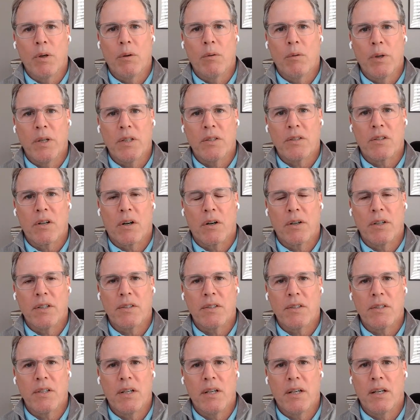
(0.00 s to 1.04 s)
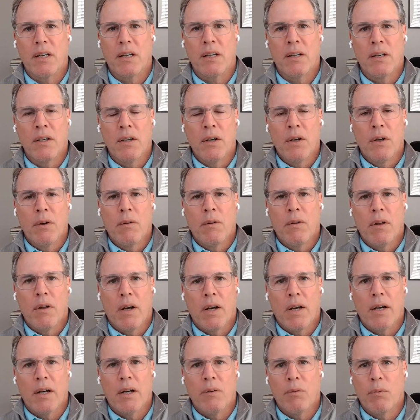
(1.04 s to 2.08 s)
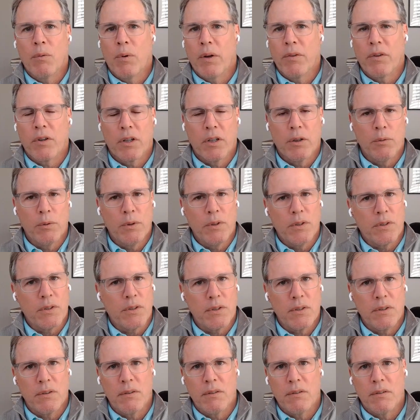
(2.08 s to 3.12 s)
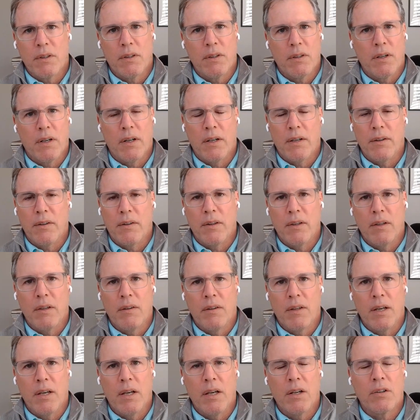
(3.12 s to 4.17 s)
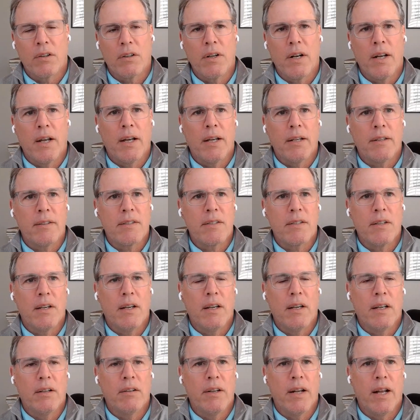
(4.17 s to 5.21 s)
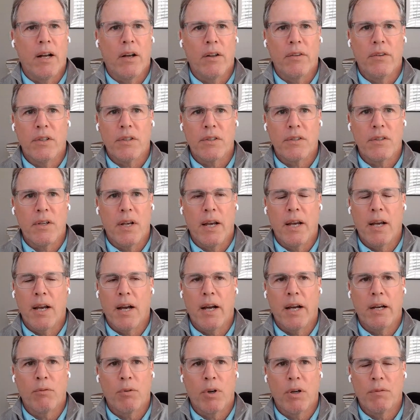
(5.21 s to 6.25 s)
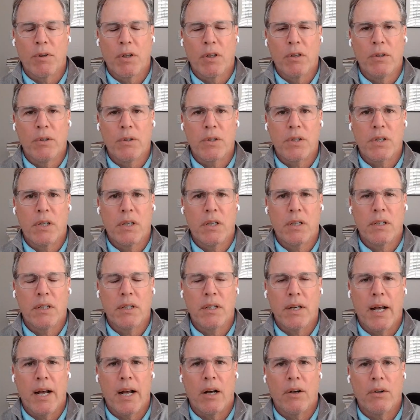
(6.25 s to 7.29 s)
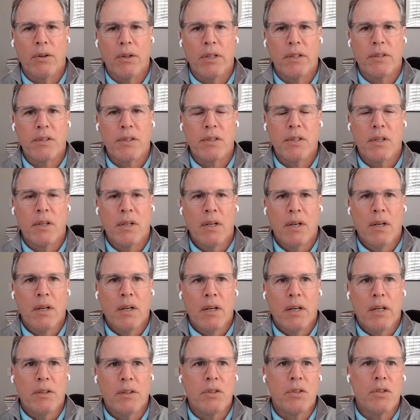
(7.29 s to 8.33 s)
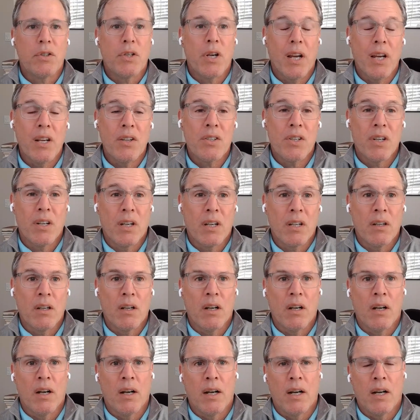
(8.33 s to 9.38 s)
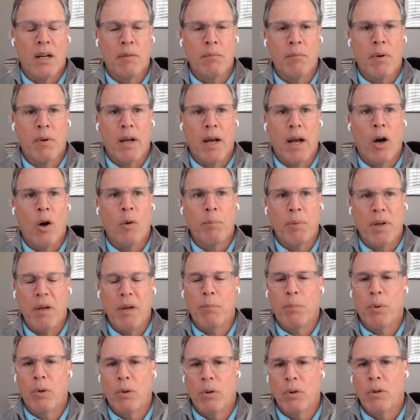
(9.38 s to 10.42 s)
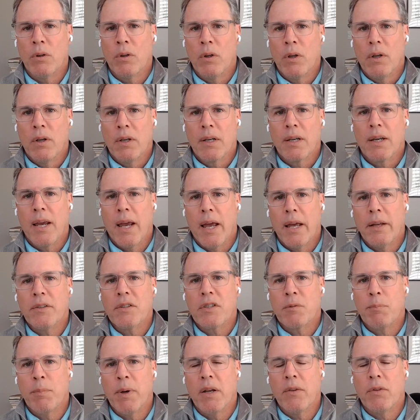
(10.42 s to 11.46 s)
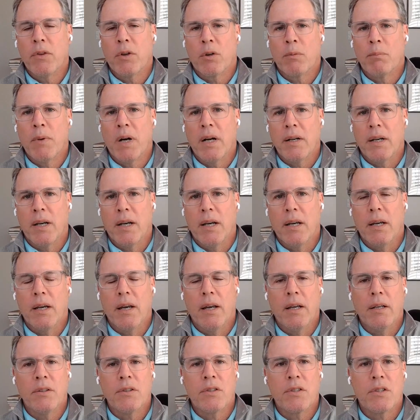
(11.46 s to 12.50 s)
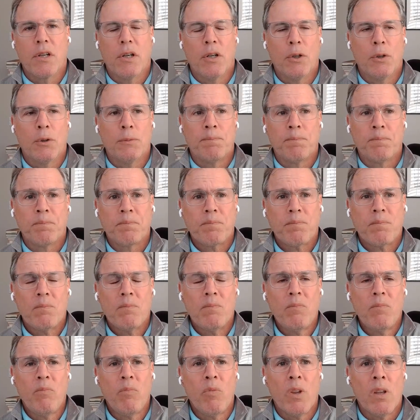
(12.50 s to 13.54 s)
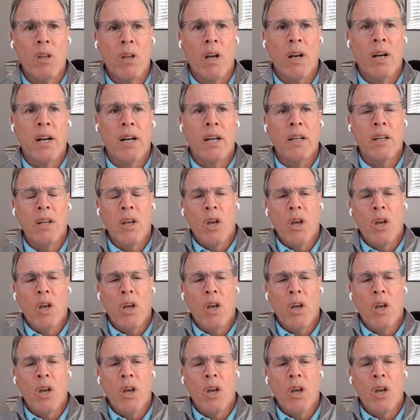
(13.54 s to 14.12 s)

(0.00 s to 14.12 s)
we started seeing whether it was the internet and now this AI revolution and how it's changing how people can spend their money. And so uh,